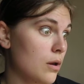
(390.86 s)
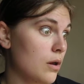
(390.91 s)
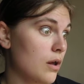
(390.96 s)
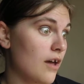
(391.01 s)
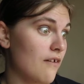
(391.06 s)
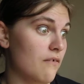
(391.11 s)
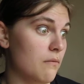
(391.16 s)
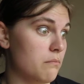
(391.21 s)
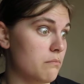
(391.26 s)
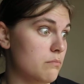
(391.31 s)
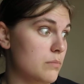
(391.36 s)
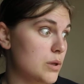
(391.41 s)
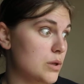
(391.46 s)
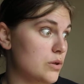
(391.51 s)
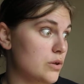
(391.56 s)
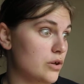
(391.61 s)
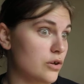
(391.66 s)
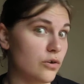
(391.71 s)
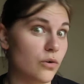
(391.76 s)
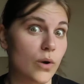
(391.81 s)
have a
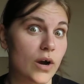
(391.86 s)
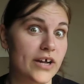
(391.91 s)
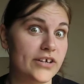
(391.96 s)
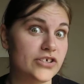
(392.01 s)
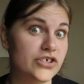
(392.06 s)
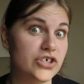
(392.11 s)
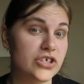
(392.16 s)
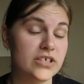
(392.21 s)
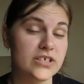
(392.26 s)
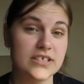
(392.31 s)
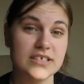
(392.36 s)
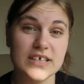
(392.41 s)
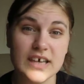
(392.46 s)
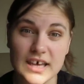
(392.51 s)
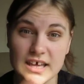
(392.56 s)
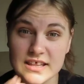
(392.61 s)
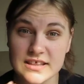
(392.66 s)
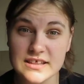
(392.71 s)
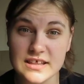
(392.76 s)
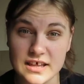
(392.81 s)
million questions
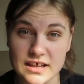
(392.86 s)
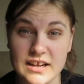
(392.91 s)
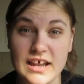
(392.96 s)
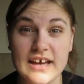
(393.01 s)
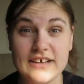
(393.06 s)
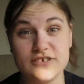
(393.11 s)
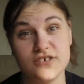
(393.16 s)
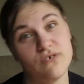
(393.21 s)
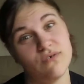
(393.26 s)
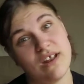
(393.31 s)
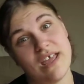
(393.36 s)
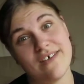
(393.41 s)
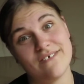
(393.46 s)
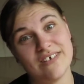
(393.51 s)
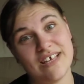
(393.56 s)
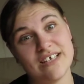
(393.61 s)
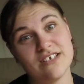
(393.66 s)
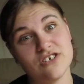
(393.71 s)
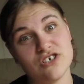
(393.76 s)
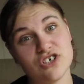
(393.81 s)
that I don't have
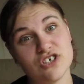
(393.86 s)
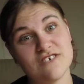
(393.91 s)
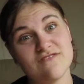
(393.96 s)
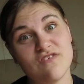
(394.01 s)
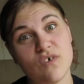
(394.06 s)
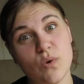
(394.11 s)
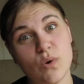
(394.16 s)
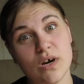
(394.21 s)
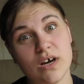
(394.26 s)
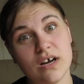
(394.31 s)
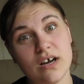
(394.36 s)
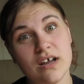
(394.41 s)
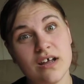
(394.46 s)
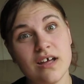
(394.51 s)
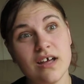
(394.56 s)
answers for.